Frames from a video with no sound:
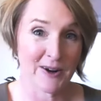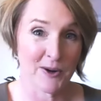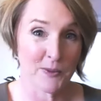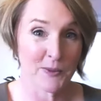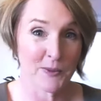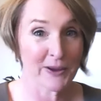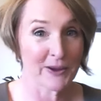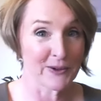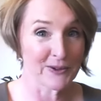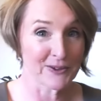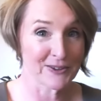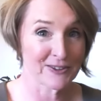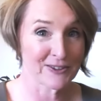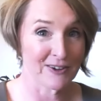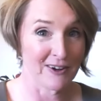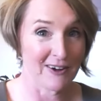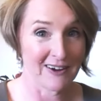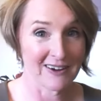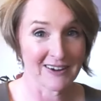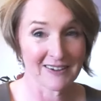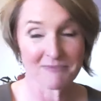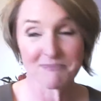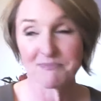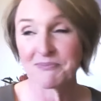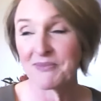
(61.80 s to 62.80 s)
Wiggles
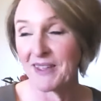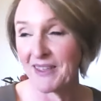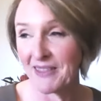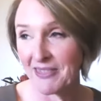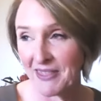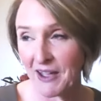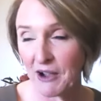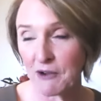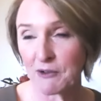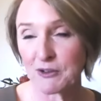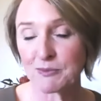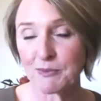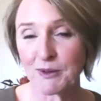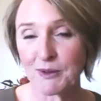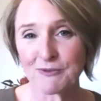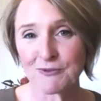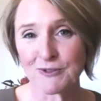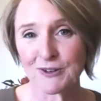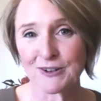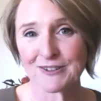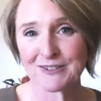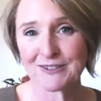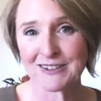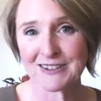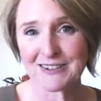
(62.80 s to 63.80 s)
song. That was my
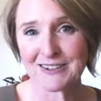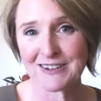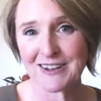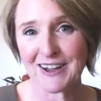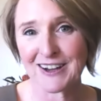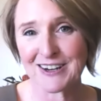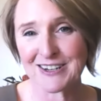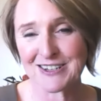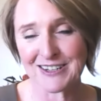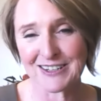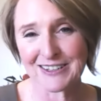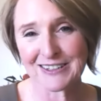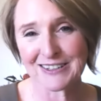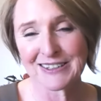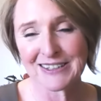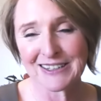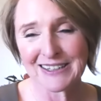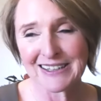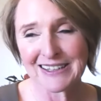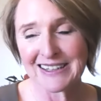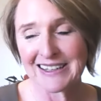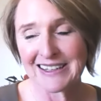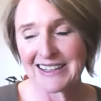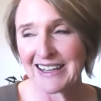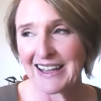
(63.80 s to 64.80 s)
first introduction.
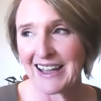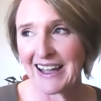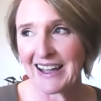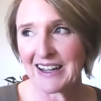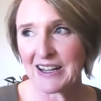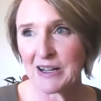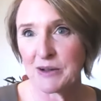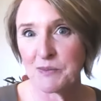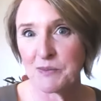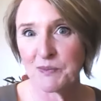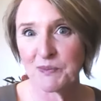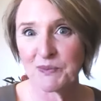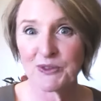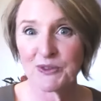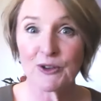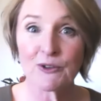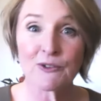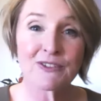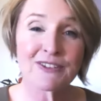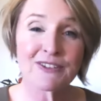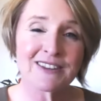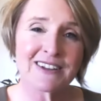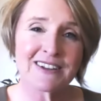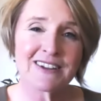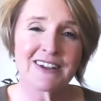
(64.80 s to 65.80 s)
Um, so
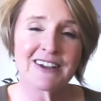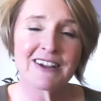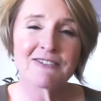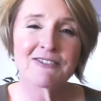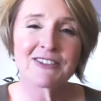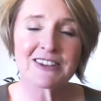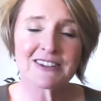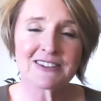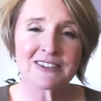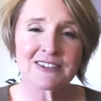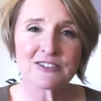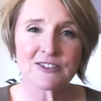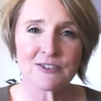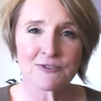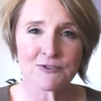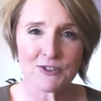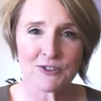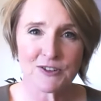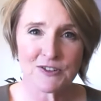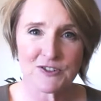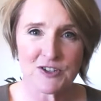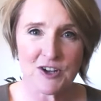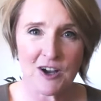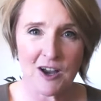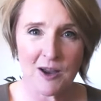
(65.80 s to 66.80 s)
is, if this is the
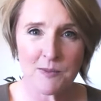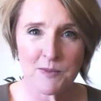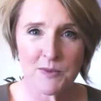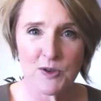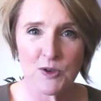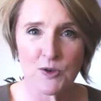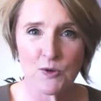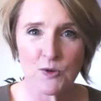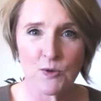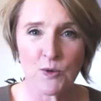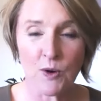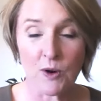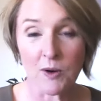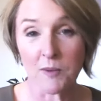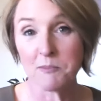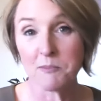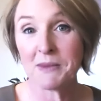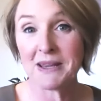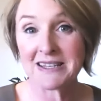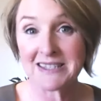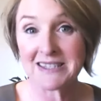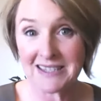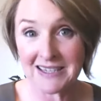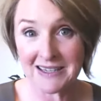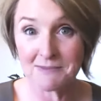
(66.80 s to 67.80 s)
first time you are
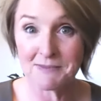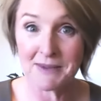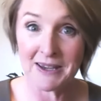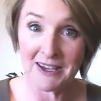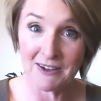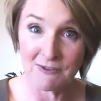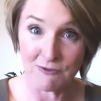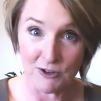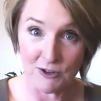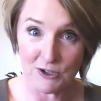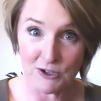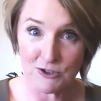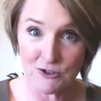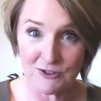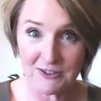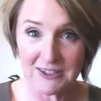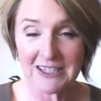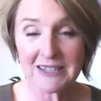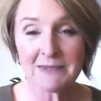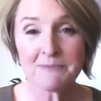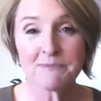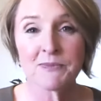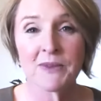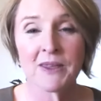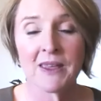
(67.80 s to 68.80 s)
meeting me
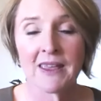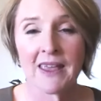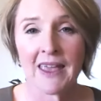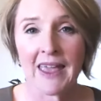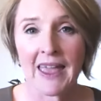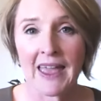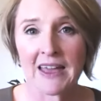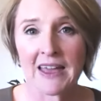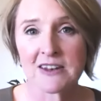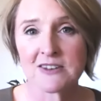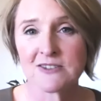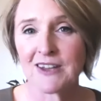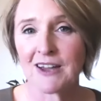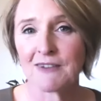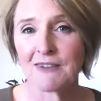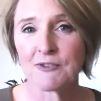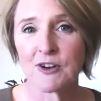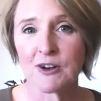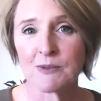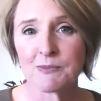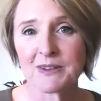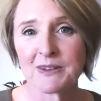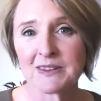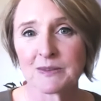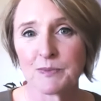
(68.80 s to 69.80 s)
virtually, and you haven't
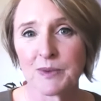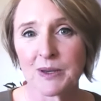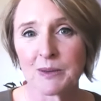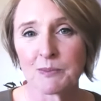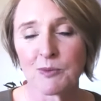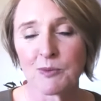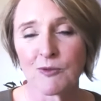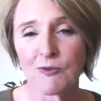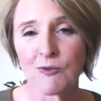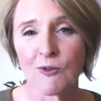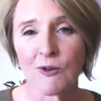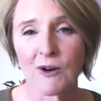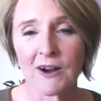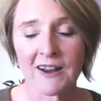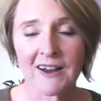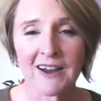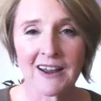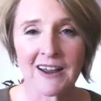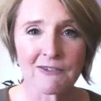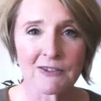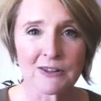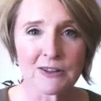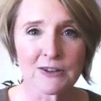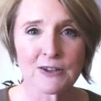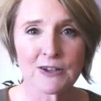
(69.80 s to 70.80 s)
heard me speak before, I kind
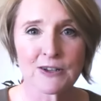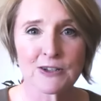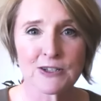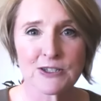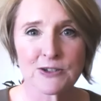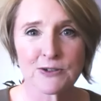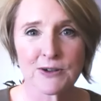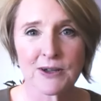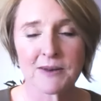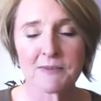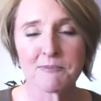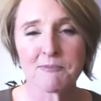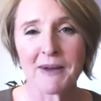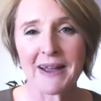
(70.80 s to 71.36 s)
of alluded to it.